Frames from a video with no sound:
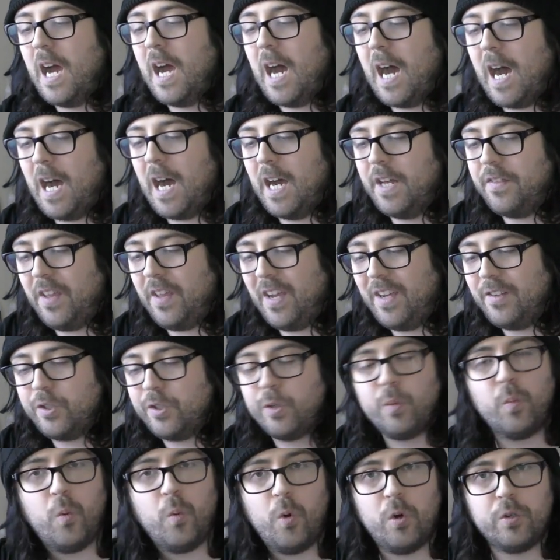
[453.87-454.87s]
And that is
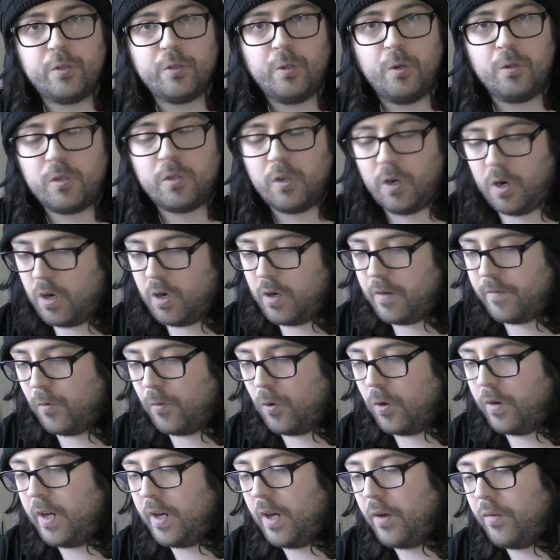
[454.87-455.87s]
the War Dog
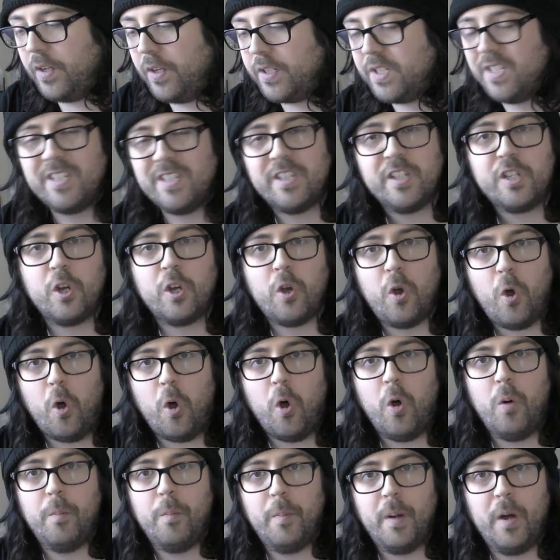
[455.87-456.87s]
Carnivore. Now this is the
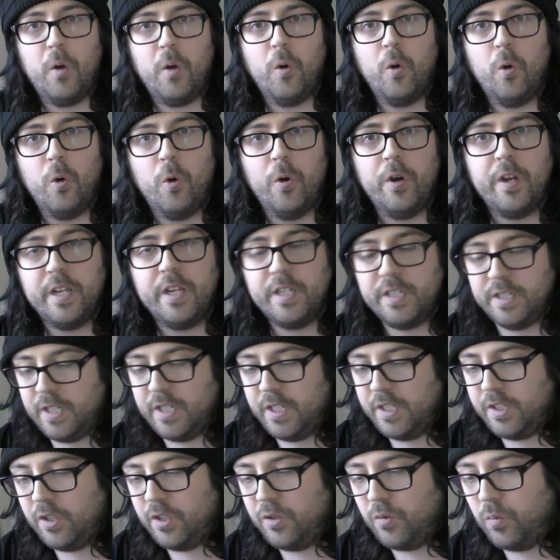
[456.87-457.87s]
combat
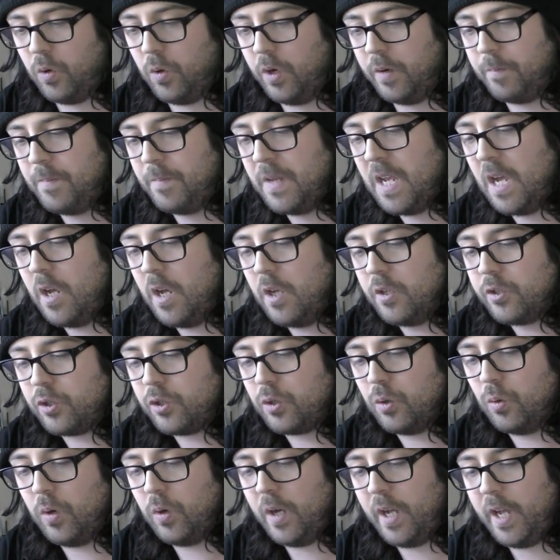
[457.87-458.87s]
orientated one.
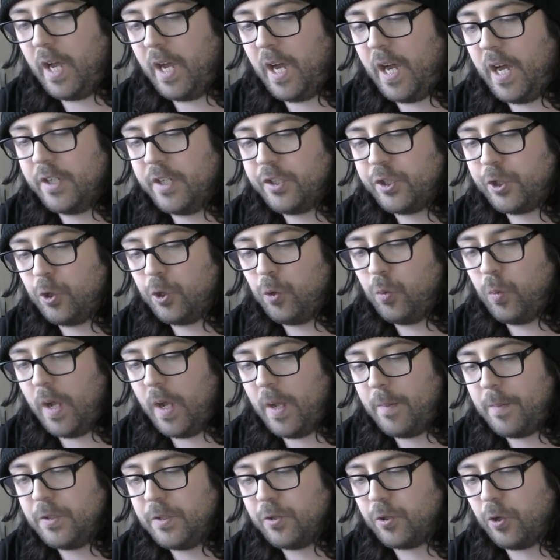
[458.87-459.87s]
So it has 2
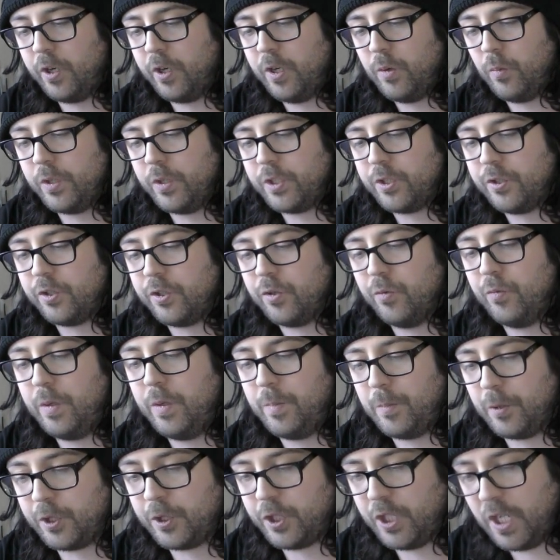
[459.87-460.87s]
weapons on it, which is the
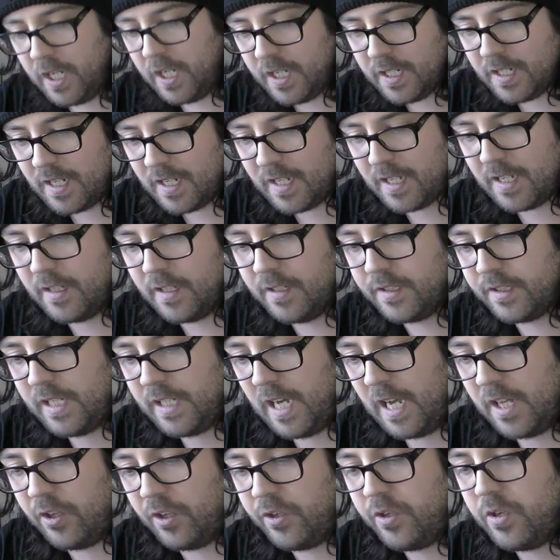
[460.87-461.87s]
Reaper Chain
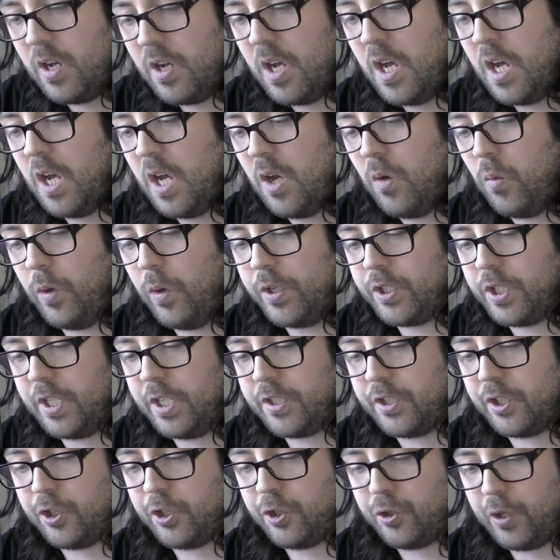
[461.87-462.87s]
Talon, which
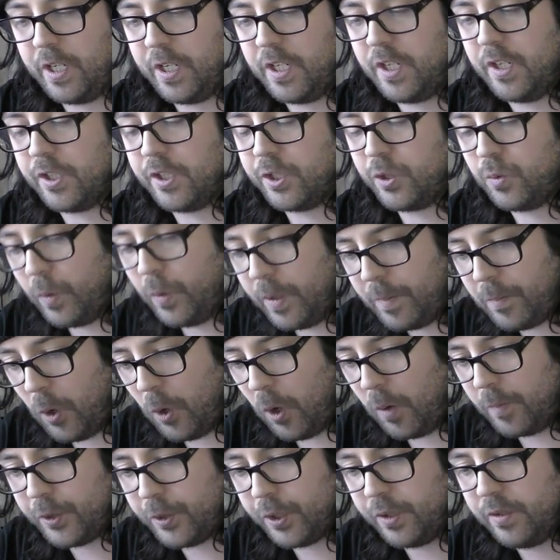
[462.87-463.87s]
has a strike and a sweep
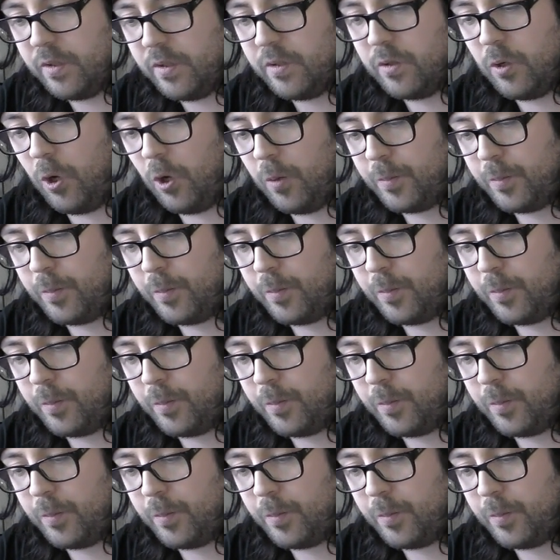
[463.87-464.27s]
option.